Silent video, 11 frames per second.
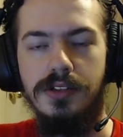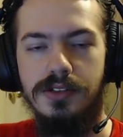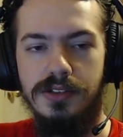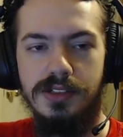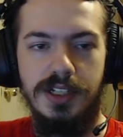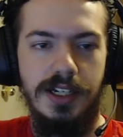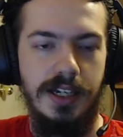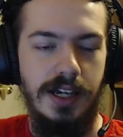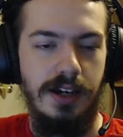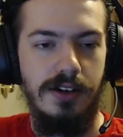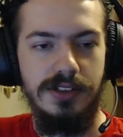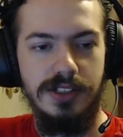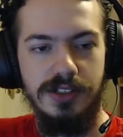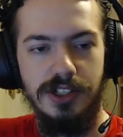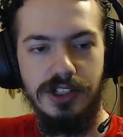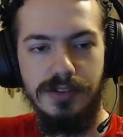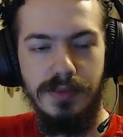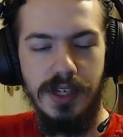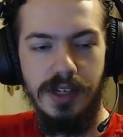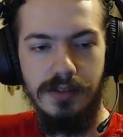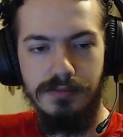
due to like errors and just me